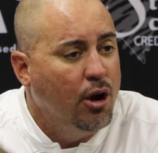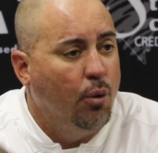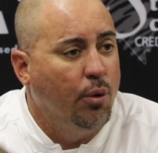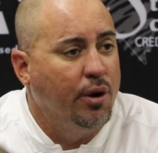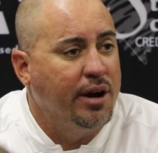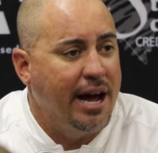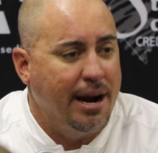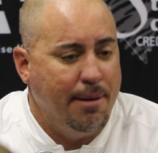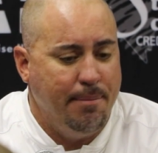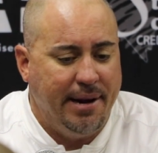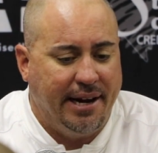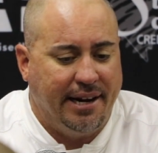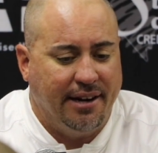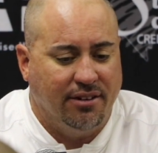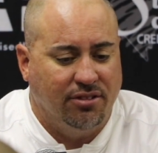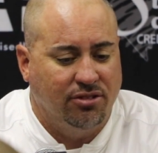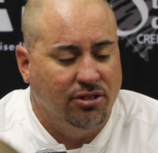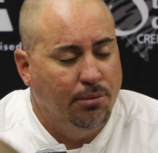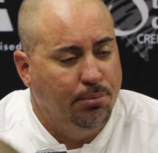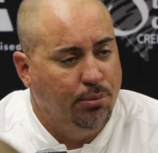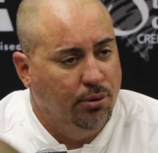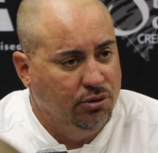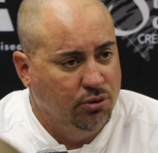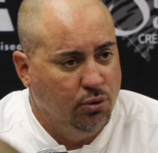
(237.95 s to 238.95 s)
We got to make it as
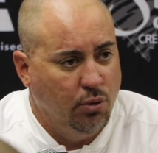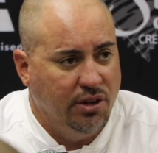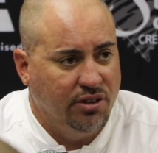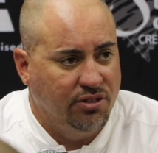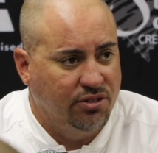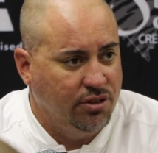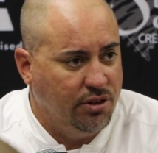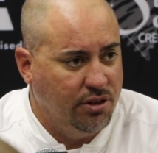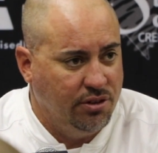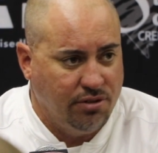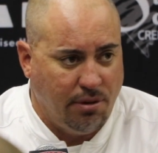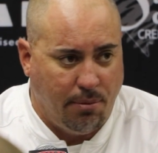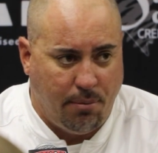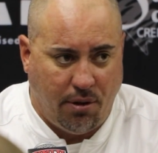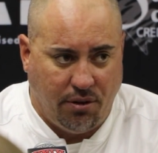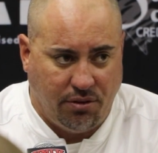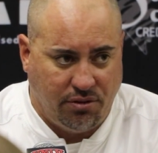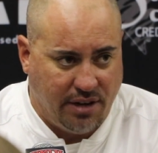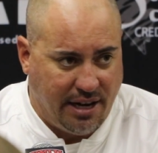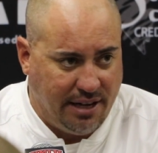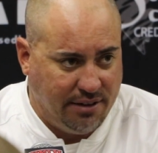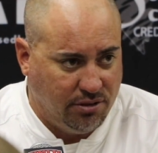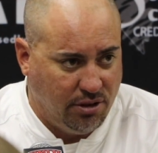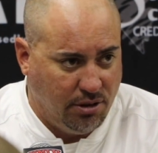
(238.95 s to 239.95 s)
simple as one series on
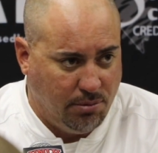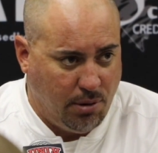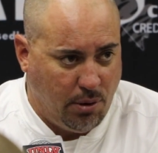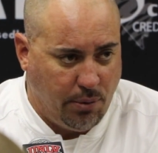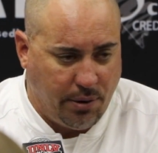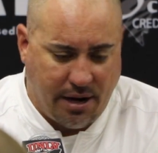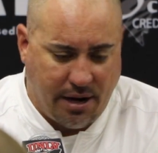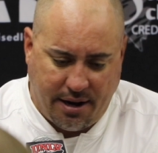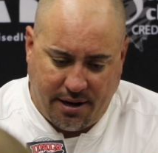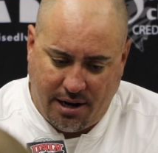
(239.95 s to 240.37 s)
both sides of the ball.